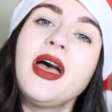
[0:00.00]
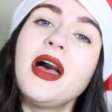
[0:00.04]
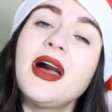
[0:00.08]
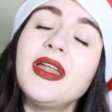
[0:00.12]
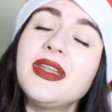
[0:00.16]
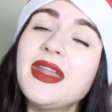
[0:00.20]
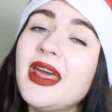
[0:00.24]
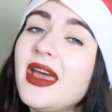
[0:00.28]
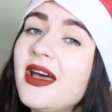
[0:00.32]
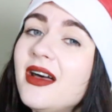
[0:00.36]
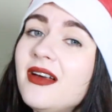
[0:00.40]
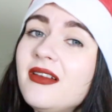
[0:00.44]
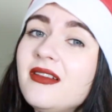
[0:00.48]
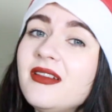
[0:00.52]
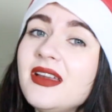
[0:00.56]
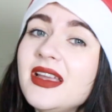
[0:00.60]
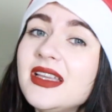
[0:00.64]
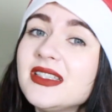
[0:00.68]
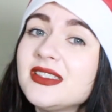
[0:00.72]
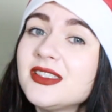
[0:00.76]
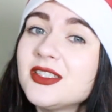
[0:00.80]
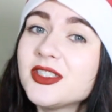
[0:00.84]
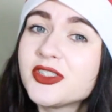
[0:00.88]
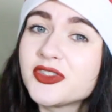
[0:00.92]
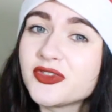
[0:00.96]
And Elle
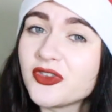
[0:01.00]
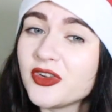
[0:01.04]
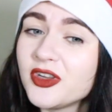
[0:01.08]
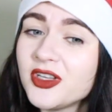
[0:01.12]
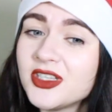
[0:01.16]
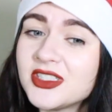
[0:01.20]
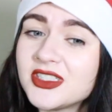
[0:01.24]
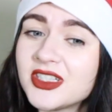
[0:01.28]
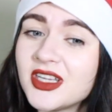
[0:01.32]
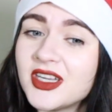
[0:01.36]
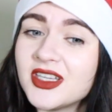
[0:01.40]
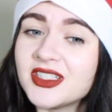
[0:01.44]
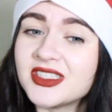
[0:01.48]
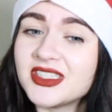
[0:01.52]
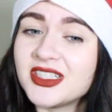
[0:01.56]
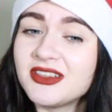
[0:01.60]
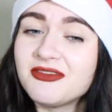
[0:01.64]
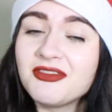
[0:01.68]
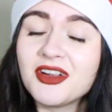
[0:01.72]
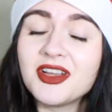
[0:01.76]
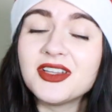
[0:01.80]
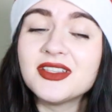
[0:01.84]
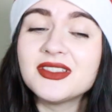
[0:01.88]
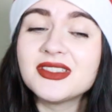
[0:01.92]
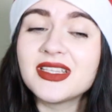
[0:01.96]
is an astrologer. She
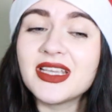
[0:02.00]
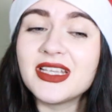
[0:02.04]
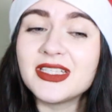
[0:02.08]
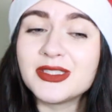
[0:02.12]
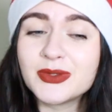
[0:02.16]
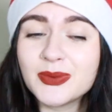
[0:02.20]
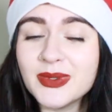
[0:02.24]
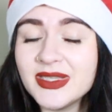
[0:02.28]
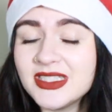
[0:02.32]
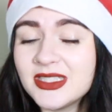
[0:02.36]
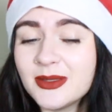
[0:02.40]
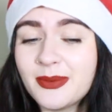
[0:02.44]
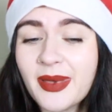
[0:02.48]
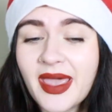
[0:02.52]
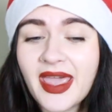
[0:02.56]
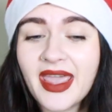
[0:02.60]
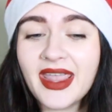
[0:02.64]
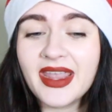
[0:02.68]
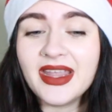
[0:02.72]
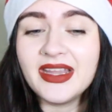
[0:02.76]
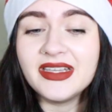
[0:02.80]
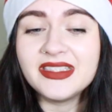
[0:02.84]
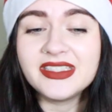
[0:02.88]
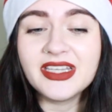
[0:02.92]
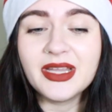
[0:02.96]
runs a Twitter
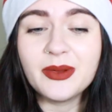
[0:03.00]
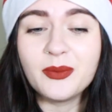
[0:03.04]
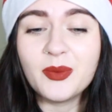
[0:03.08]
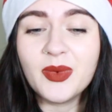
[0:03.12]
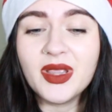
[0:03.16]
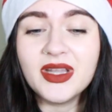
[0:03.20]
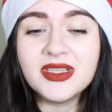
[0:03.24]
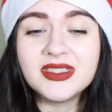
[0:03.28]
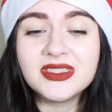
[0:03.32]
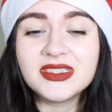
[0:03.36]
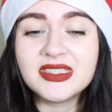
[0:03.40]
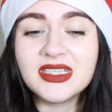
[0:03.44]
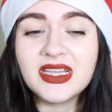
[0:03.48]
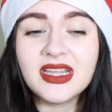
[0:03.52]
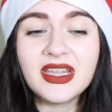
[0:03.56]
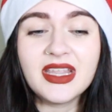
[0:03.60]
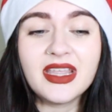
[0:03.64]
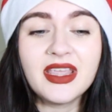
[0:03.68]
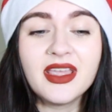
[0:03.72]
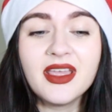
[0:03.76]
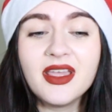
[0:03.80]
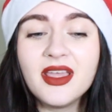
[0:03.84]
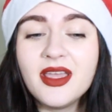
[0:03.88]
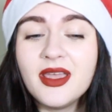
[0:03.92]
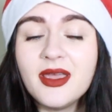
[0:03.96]
page in which
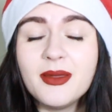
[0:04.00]
she